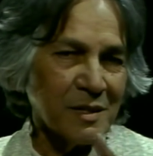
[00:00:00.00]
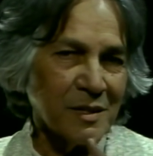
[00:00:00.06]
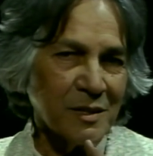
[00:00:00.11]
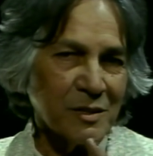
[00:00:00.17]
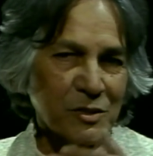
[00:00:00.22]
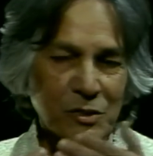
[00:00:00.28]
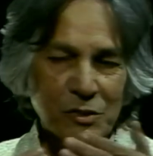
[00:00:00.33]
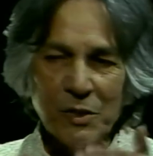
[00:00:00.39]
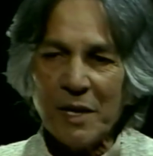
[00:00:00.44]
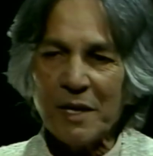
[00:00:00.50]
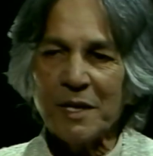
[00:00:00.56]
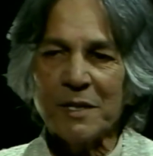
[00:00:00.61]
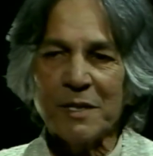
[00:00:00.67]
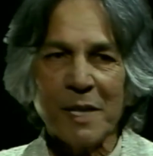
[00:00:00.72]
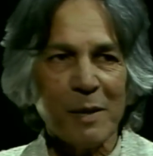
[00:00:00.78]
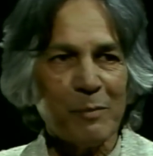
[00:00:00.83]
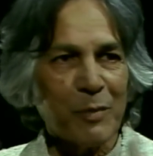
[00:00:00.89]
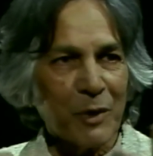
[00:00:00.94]
It's just like a
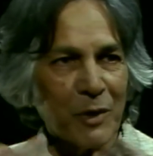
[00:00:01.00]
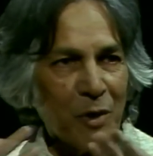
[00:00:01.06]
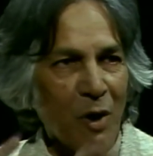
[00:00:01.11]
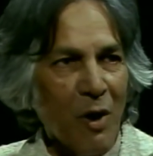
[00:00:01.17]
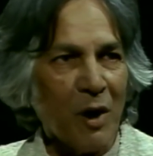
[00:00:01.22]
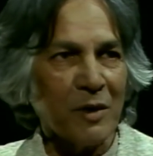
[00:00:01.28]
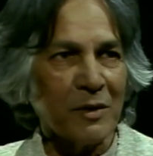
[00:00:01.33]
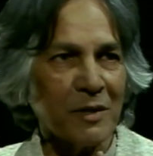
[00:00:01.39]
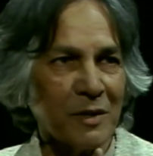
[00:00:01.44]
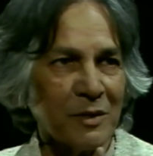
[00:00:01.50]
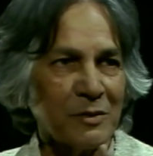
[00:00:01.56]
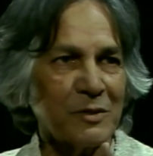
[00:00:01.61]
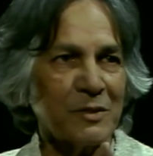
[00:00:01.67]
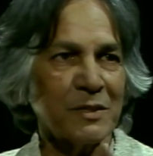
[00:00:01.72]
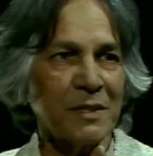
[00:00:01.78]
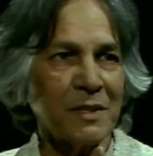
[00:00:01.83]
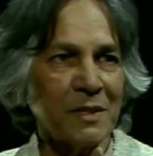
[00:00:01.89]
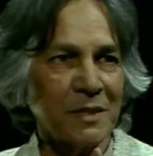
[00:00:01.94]
tape recorder, you
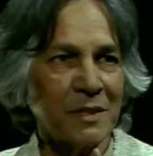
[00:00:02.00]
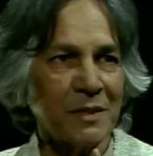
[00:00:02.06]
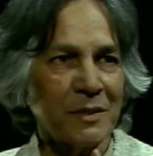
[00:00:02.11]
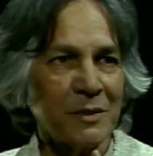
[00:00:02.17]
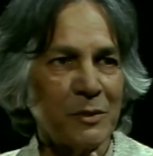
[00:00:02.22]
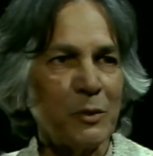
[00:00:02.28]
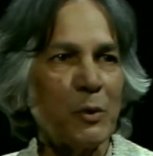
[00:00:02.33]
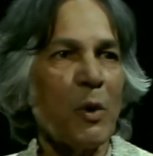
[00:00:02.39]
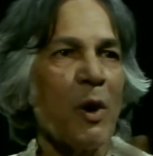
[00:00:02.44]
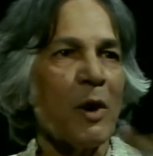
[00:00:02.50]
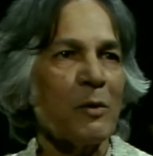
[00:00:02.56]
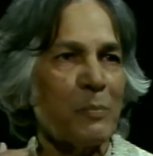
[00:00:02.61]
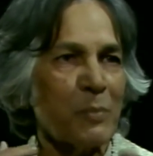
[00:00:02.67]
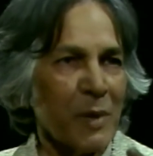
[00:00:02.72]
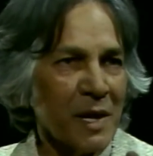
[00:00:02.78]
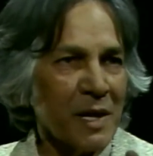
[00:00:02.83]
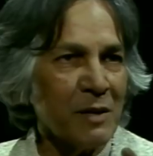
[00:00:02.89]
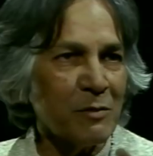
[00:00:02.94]
see, and you are
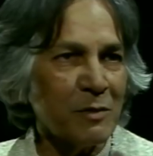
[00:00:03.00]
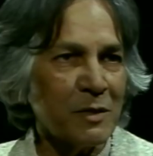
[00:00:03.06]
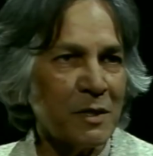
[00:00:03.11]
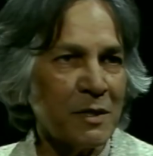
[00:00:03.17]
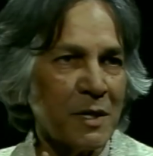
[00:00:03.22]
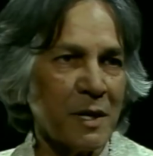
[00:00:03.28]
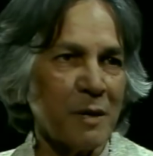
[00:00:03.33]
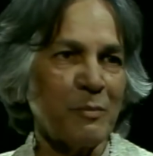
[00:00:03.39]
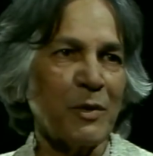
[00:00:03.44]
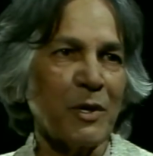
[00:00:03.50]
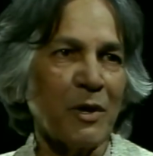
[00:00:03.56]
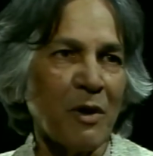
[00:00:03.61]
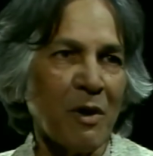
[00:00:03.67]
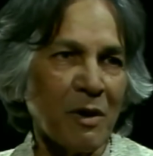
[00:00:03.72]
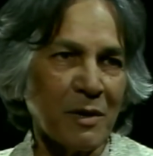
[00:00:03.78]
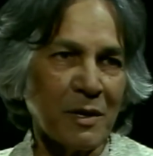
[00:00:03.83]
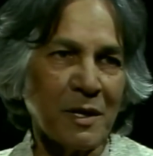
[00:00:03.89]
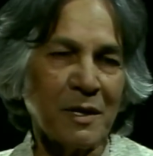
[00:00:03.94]
playing with the tape
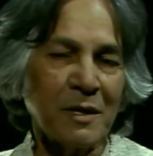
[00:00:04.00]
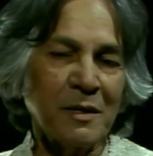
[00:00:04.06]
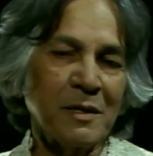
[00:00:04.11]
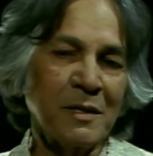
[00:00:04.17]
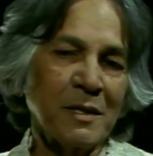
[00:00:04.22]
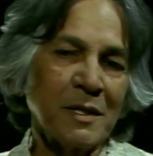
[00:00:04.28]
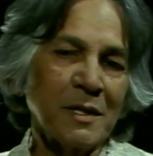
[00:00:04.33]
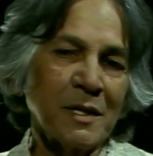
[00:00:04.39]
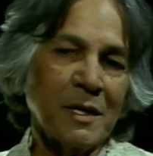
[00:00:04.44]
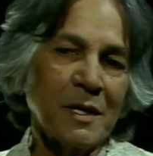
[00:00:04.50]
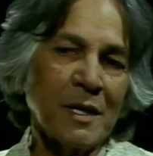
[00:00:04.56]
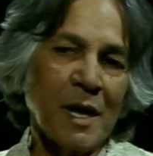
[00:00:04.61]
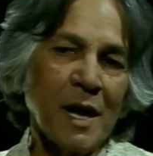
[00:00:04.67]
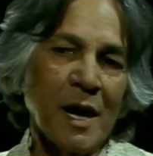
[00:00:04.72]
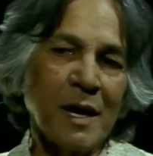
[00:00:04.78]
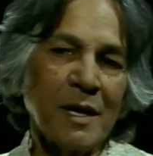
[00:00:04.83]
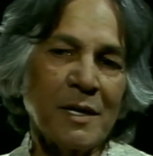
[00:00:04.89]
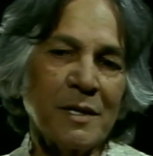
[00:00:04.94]
recorder,
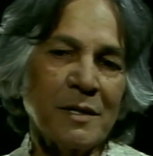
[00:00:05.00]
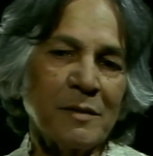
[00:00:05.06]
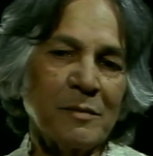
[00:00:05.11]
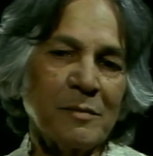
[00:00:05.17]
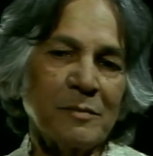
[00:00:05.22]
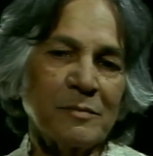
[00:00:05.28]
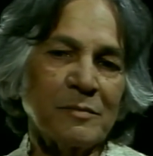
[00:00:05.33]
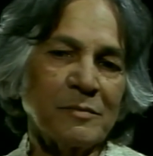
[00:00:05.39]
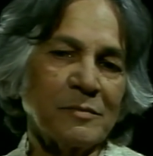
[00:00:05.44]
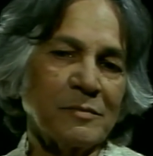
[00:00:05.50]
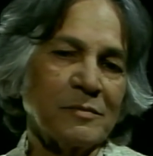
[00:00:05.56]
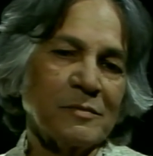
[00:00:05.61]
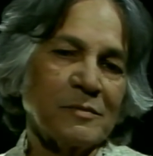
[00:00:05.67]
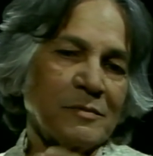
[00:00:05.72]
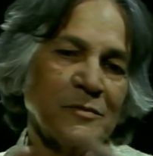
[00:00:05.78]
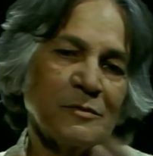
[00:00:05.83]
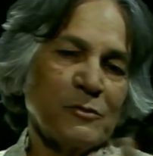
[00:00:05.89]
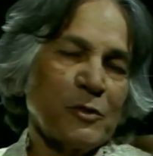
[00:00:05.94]
and
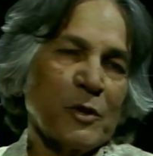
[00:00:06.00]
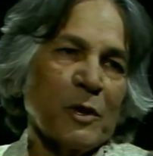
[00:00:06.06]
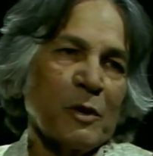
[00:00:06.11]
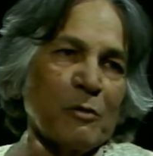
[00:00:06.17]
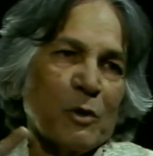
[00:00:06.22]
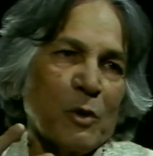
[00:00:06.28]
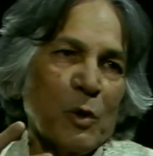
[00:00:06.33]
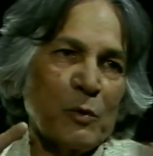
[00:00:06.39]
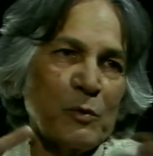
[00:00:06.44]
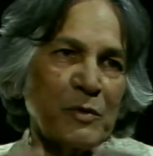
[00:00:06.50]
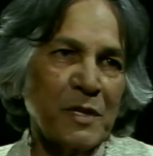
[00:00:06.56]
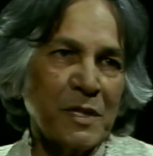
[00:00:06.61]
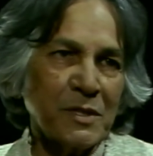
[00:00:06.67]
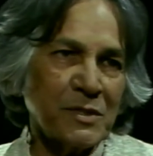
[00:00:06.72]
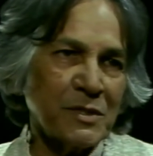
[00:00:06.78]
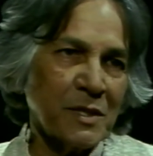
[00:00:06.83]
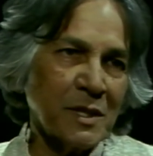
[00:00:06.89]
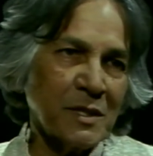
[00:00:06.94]
for your own
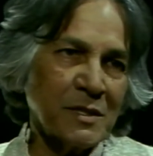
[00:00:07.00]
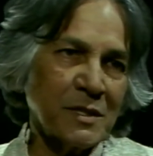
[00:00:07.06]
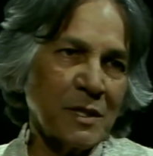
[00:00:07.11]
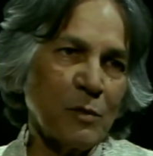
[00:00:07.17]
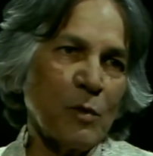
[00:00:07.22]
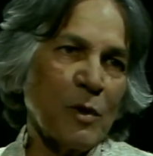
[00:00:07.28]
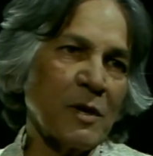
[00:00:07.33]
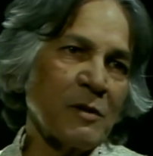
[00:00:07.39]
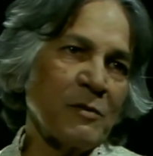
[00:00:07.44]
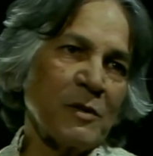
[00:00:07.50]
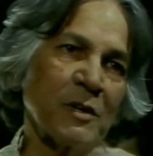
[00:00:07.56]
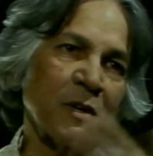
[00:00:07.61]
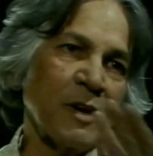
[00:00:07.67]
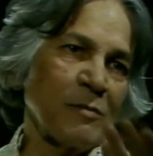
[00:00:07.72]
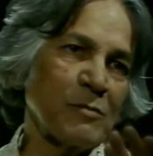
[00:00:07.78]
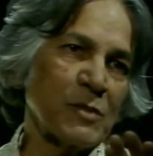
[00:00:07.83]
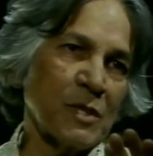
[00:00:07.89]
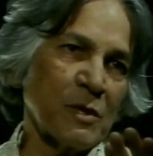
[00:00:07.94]
reasons, and whatever
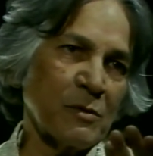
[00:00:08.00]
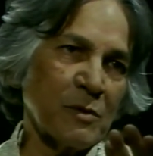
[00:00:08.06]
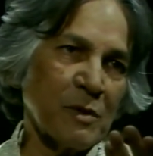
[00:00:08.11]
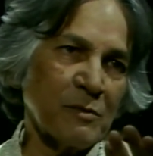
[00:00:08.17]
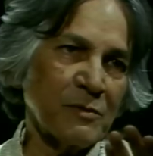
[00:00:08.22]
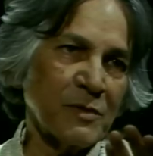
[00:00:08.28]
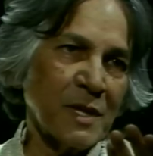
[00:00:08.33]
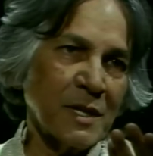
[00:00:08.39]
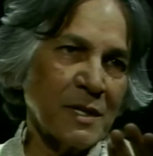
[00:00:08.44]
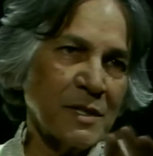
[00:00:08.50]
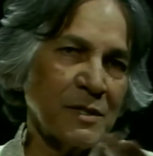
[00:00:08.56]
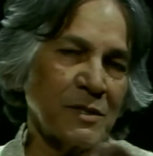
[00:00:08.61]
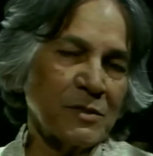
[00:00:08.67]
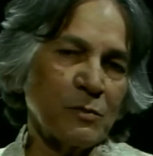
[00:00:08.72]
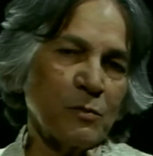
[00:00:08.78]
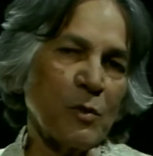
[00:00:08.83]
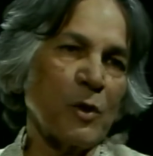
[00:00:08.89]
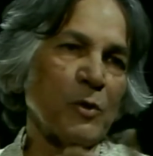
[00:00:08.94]
comes out of that
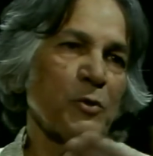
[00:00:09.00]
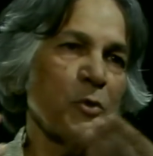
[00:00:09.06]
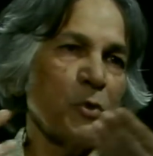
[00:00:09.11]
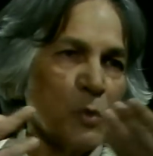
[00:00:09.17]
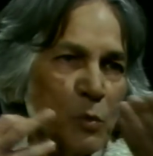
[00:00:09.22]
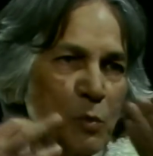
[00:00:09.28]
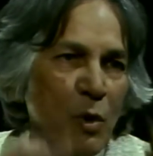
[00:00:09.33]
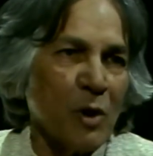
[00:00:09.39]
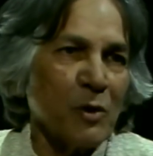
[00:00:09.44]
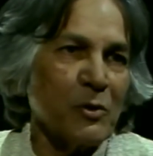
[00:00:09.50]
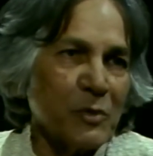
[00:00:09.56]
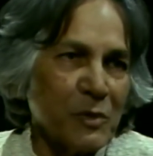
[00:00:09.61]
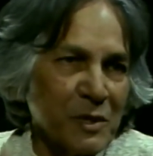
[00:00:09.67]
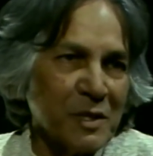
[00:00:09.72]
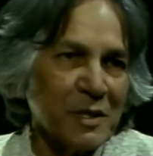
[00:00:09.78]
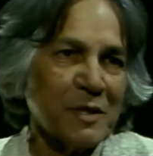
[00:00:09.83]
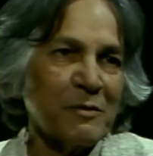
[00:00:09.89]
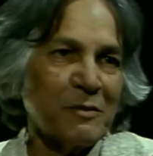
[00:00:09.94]
is what you want to
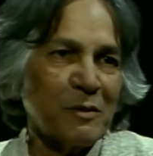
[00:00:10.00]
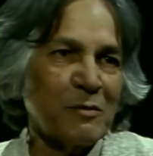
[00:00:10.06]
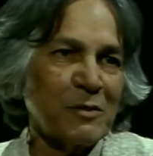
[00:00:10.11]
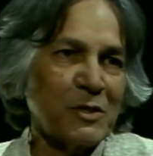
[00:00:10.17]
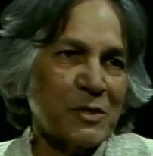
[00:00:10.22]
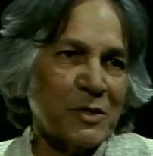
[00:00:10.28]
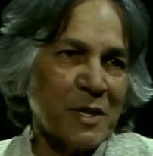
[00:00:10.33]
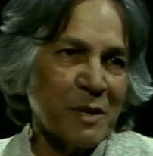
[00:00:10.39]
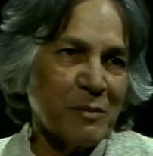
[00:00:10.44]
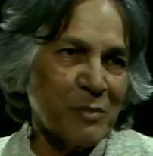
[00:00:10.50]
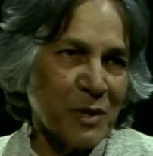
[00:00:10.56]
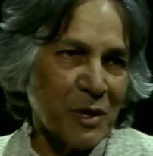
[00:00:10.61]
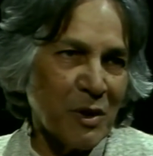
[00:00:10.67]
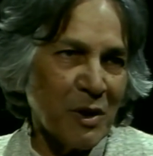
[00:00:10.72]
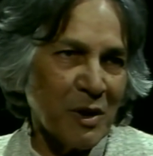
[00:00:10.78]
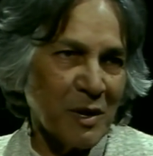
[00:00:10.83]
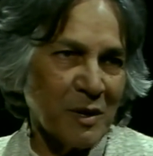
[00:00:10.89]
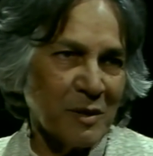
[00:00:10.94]
hear from this tape
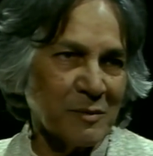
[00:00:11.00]
recorder.